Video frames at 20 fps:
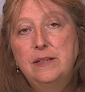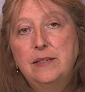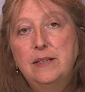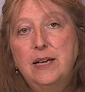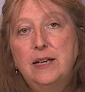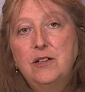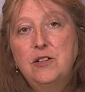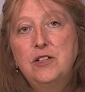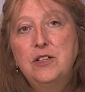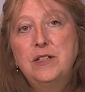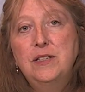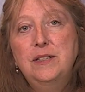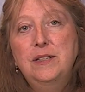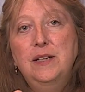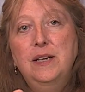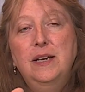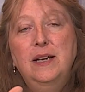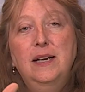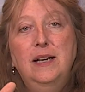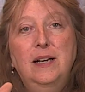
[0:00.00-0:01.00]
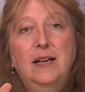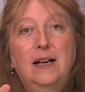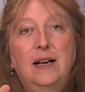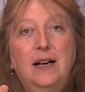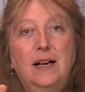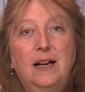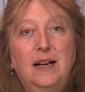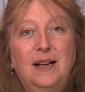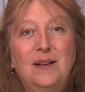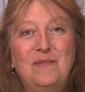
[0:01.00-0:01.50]
section
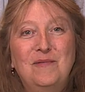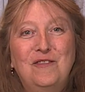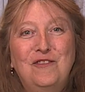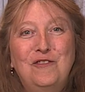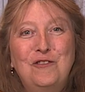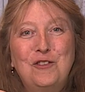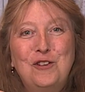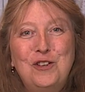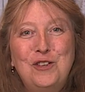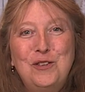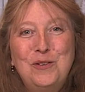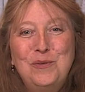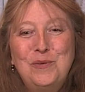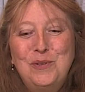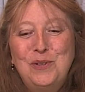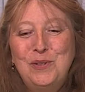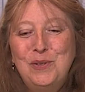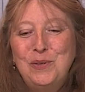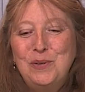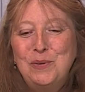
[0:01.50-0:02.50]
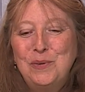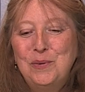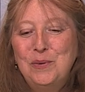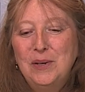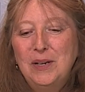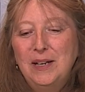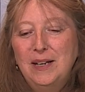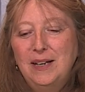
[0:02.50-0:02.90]
for you to